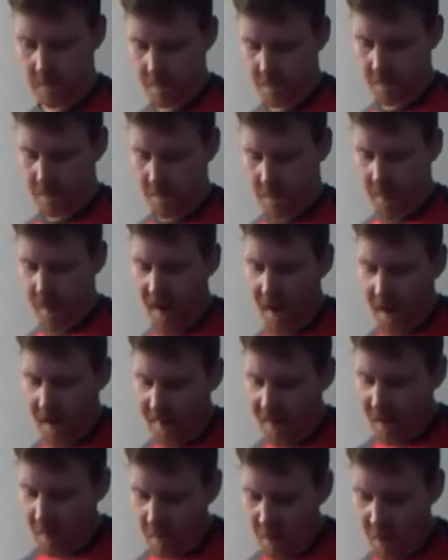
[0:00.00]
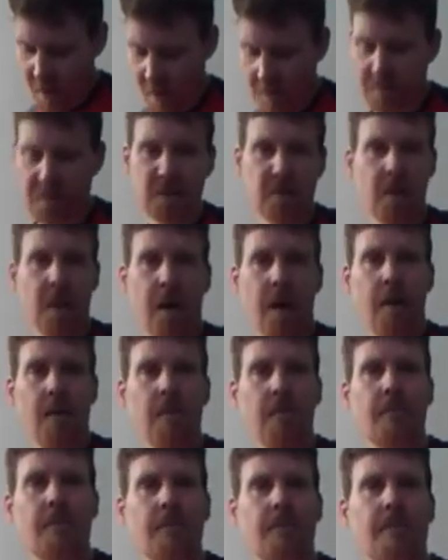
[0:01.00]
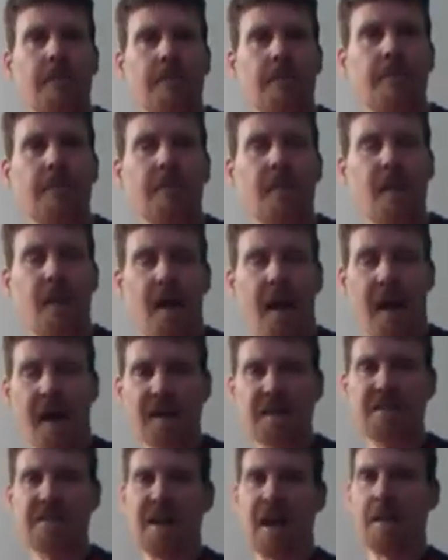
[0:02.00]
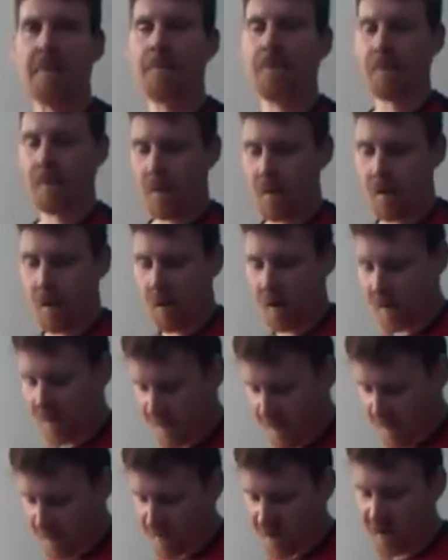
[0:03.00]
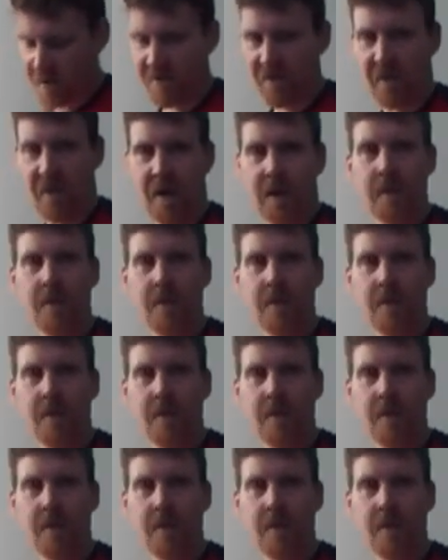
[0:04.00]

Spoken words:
Also on the 9th fret, I can play a D shape as well.